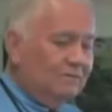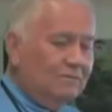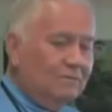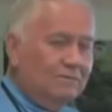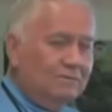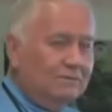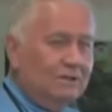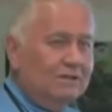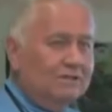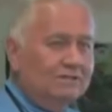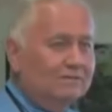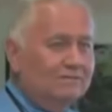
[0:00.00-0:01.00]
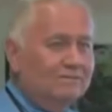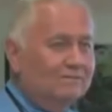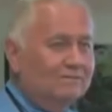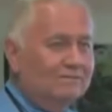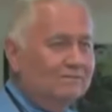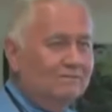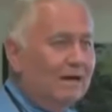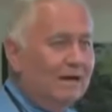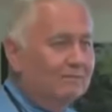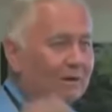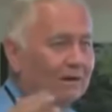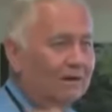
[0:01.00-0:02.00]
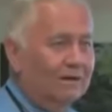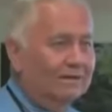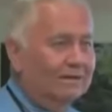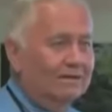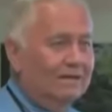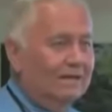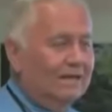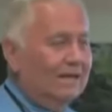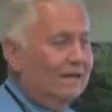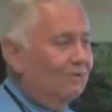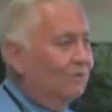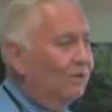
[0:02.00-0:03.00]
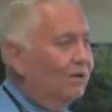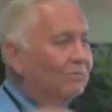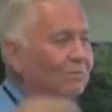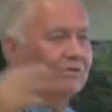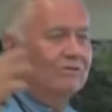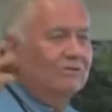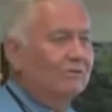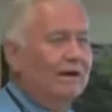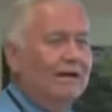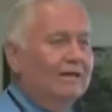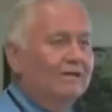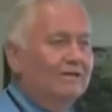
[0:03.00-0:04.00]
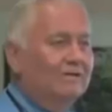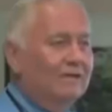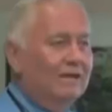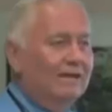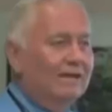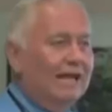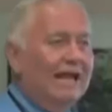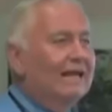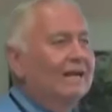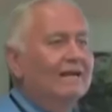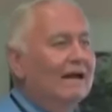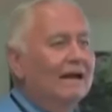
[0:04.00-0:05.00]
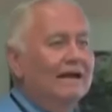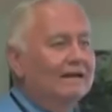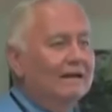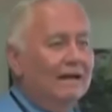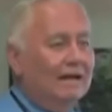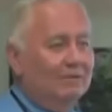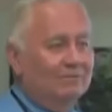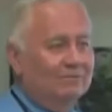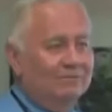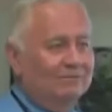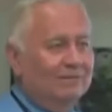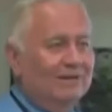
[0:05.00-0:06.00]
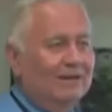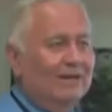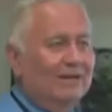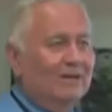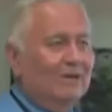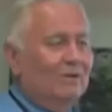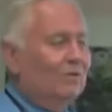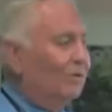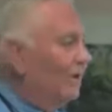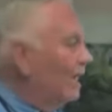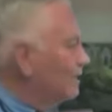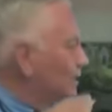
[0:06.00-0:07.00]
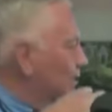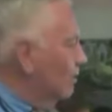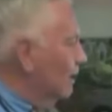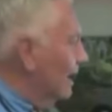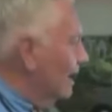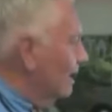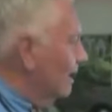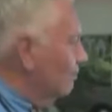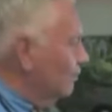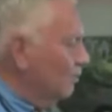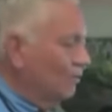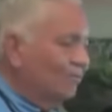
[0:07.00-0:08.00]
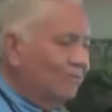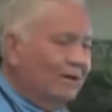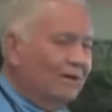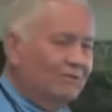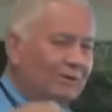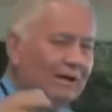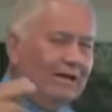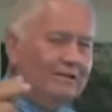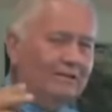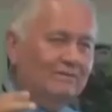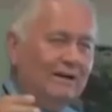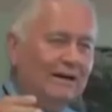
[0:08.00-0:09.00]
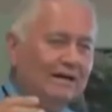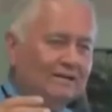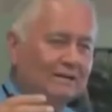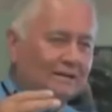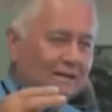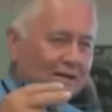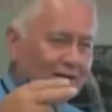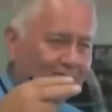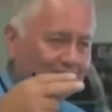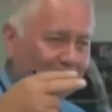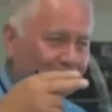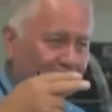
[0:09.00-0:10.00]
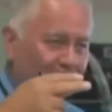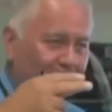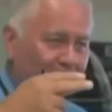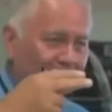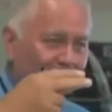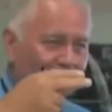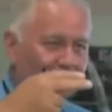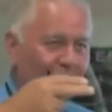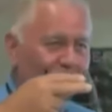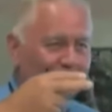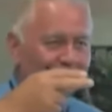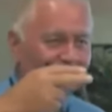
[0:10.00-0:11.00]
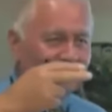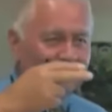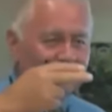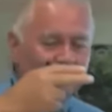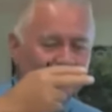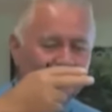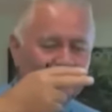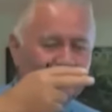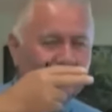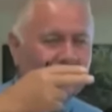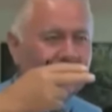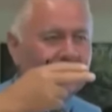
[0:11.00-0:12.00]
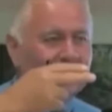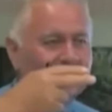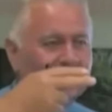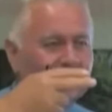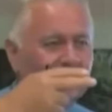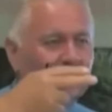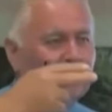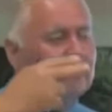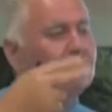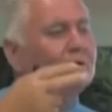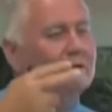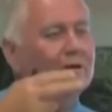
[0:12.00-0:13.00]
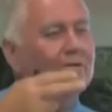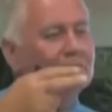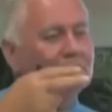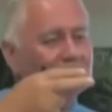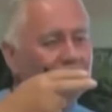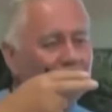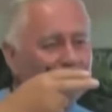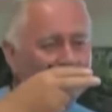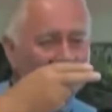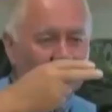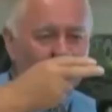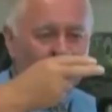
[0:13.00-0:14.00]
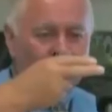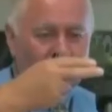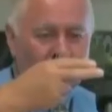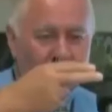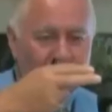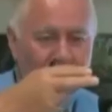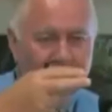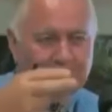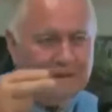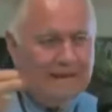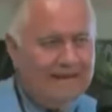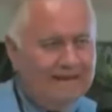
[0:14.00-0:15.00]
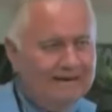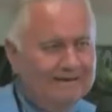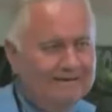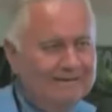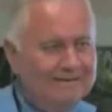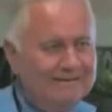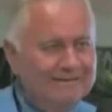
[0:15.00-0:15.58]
was just mind-boggling. We must have ran this 80 or 90 times. We actually ran it, and before we finished, we actually devised a little finger we could put inside the machine that when the material was gone, it would wipe through the pan